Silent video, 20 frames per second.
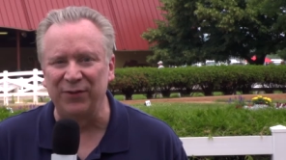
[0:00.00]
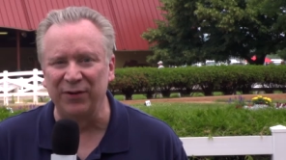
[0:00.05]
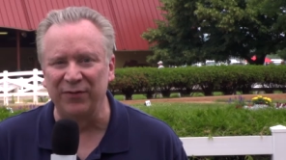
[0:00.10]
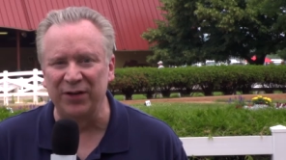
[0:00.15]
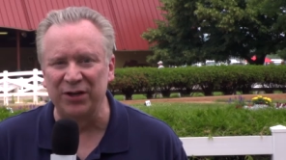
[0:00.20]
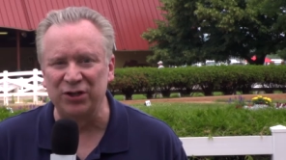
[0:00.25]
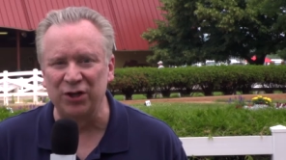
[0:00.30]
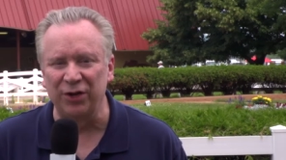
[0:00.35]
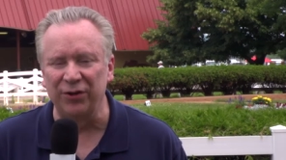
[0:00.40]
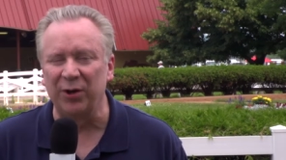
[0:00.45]

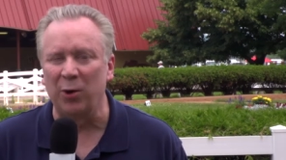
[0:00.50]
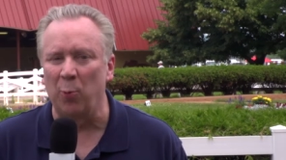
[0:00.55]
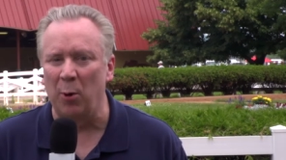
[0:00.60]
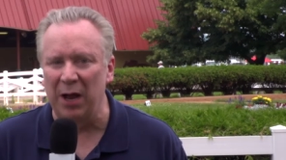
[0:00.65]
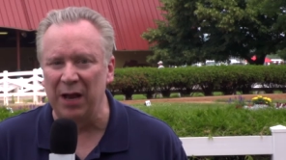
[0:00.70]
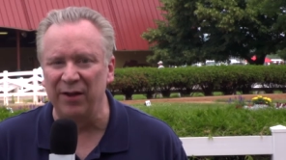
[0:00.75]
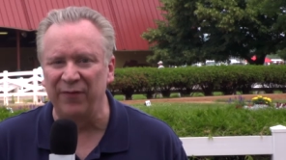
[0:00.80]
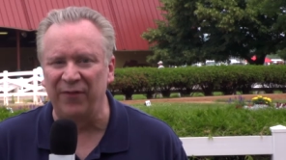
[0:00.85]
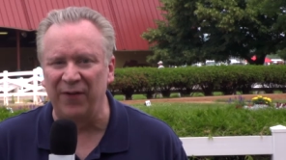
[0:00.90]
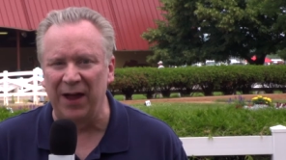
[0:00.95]
division, the
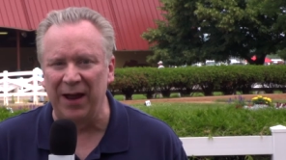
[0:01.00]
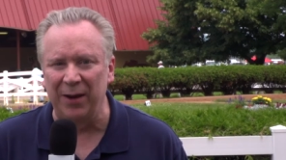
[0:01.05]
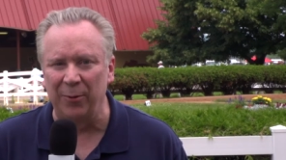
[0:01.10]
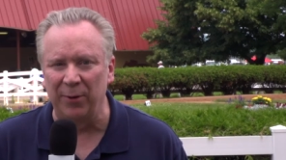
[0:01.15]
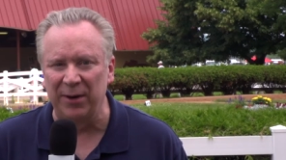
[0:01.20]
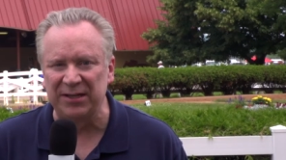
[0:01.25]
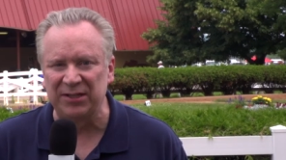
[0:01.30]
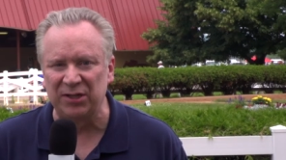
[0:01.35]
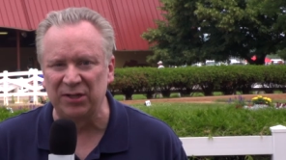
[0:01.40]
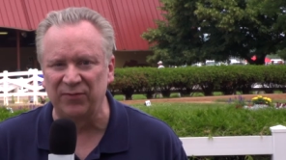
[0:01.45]
qualifying
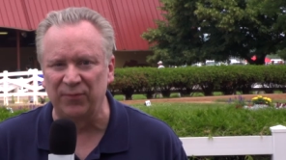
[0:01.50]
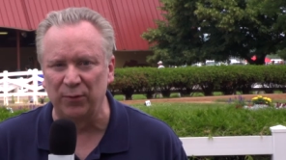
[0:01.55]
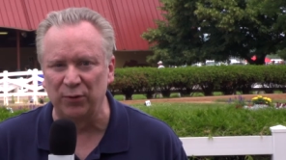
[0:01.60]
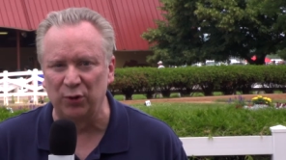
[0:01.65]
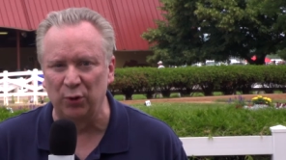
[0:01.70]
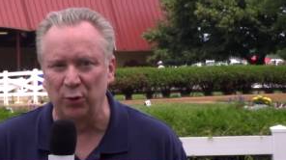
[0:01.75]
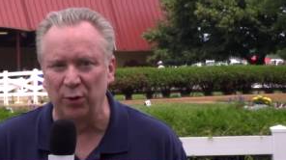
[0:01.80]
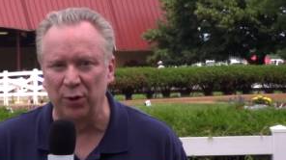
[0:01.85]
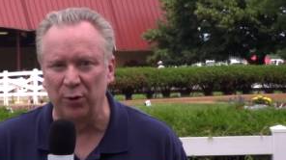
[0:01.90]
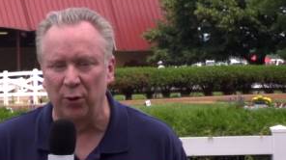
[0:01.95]
races for
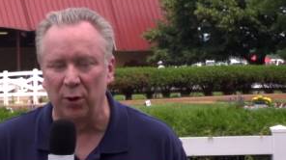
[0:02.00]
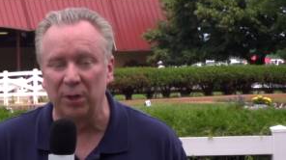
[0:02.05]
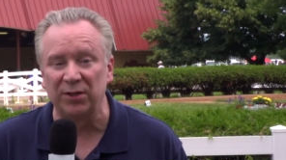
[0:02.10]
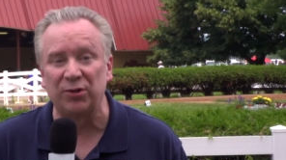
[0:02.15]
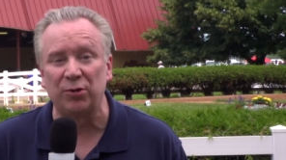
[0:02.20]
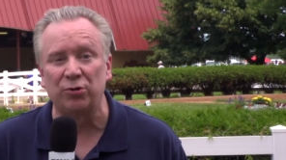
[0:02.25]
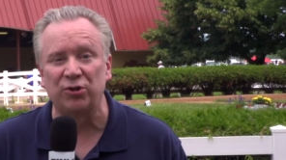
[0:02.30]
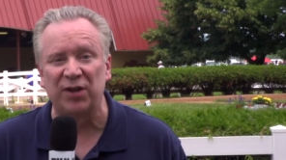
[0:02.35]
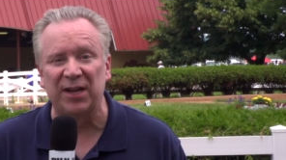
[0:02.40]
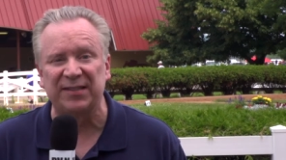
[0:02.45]
two-year-olds
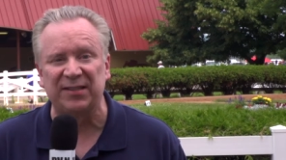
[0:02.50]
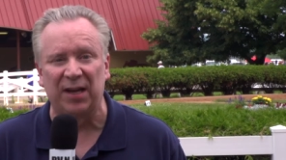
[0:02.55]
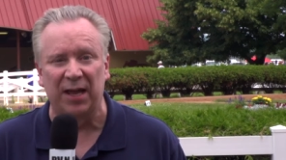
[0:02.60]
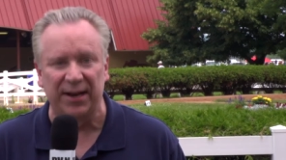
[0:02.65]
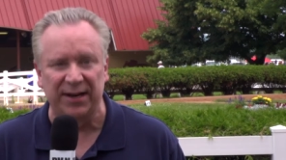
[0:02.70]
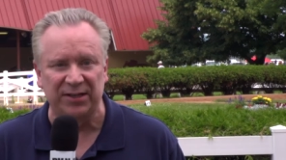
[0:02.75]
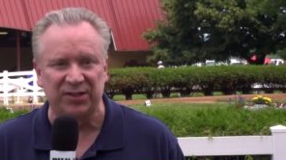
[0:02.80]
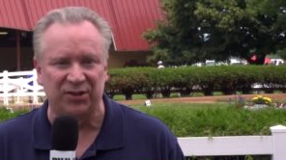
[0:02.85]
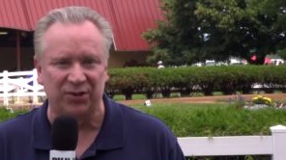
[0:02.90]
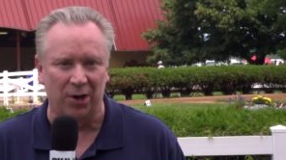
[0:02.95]
are just
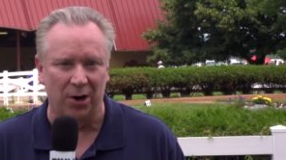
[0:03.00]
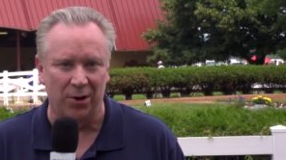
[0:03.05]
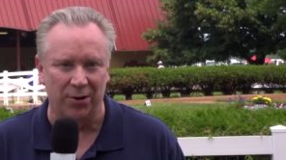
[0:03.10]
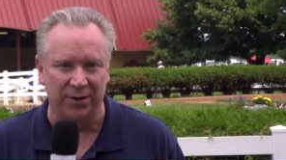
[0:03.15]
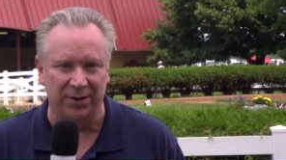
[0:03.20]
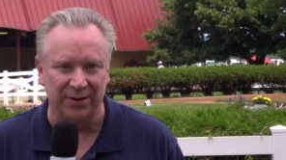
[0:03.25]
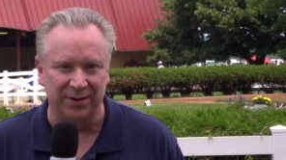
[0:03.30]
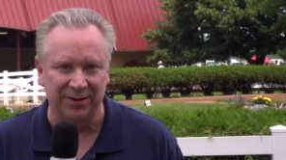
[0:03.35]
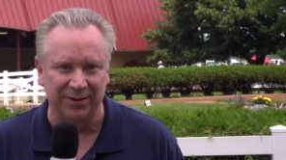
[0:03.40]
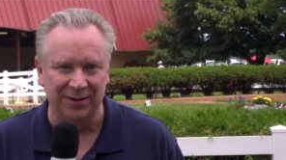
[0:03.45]
getting
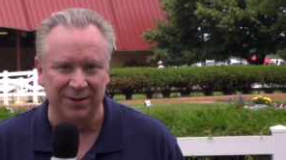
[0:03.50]
started.